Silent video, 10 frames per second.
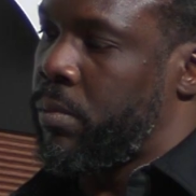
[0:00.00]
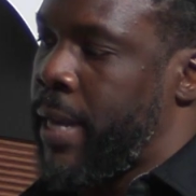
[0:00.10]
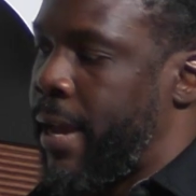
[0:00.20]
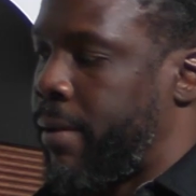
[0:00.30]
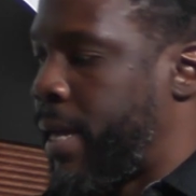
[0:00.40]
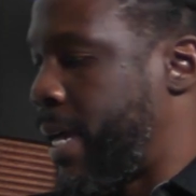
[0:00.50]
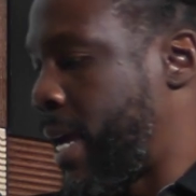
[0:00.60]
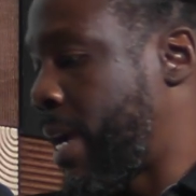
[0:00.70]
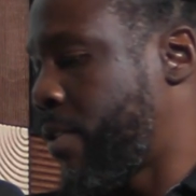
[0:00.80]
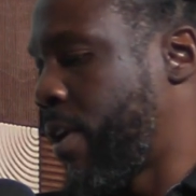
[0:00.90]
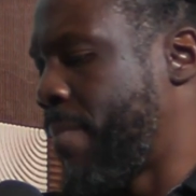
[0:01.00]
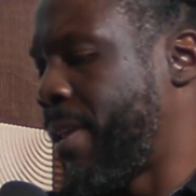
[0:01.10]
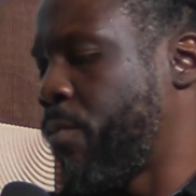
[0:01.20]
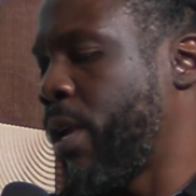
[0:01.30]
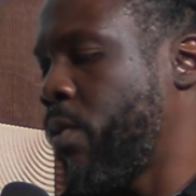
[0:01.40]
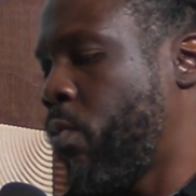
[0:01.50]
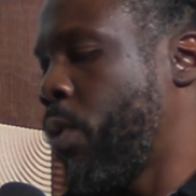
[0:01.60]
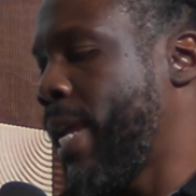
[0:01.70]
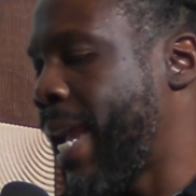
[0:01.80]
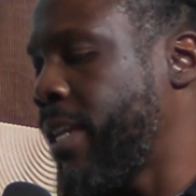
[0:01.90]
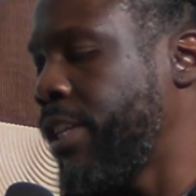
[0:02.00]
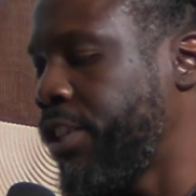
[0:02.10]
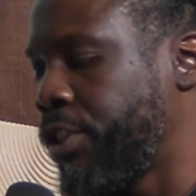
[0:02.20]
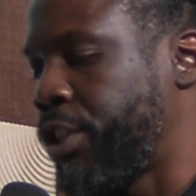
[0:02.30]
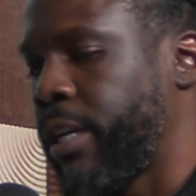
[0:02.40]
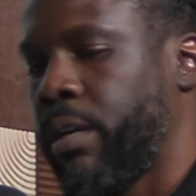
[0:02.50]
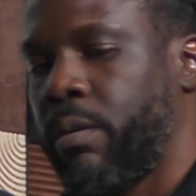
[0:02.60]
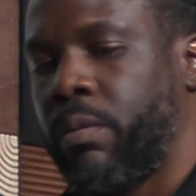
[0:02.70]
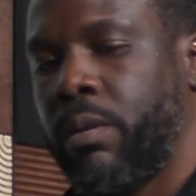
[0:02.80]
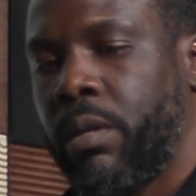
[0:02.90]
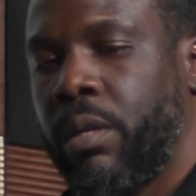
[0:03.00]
Yeah, I agree. I mean, we ended the show